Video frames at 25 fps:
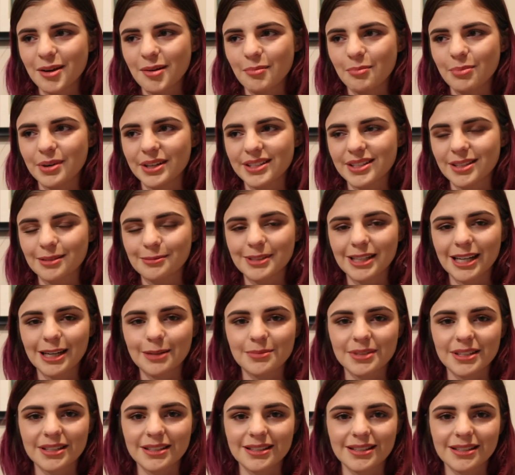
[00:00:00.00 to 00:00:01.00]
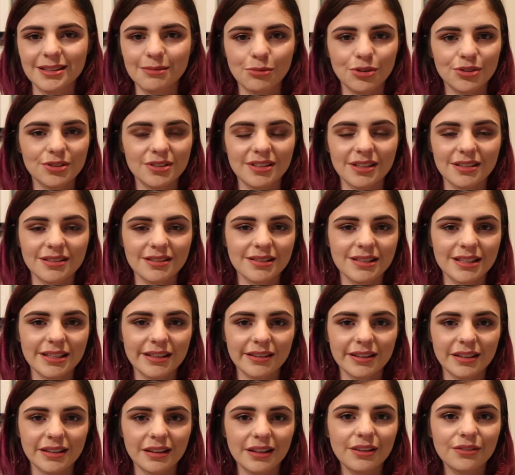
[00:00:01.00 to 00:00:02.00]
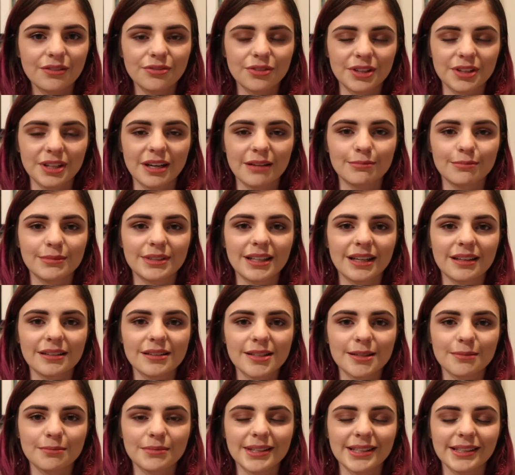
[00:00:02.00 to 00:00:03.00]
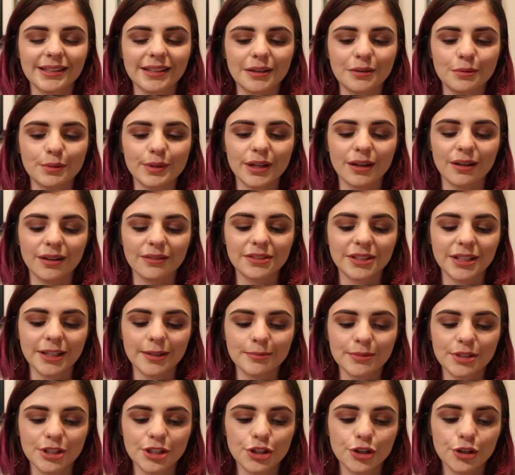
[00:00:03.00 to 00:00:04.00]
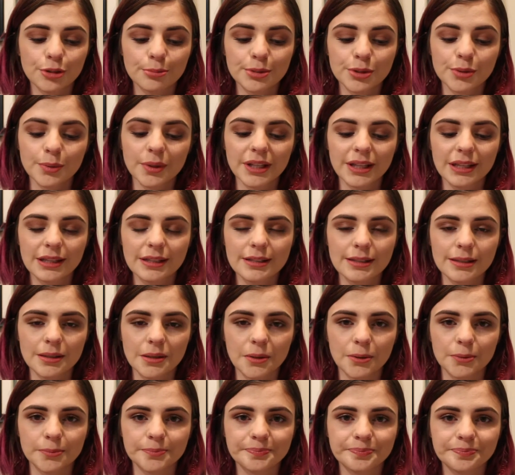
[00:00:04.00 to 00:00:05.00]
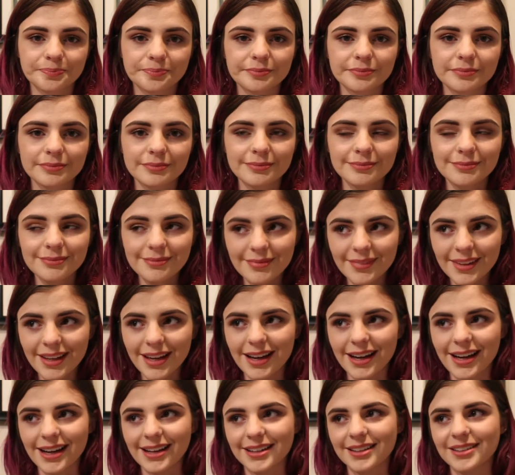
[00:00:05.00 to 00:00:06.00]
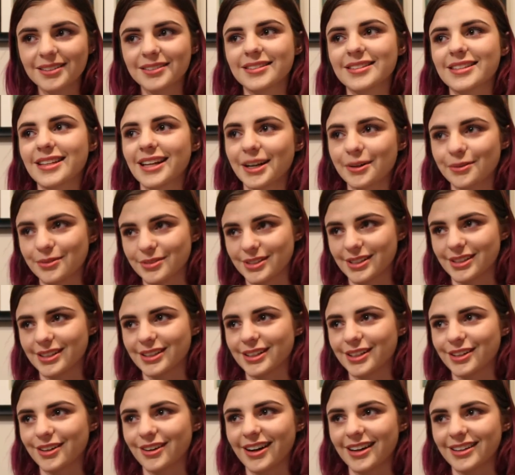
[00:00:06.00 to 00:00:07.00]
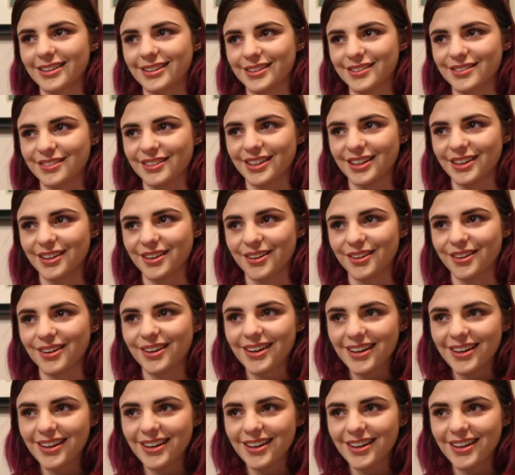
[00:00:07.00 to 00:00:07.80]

But sometimes it's the most necessary thing for them. That's something that we all have to come to terms with. So I said I wasn't going to cry in this video.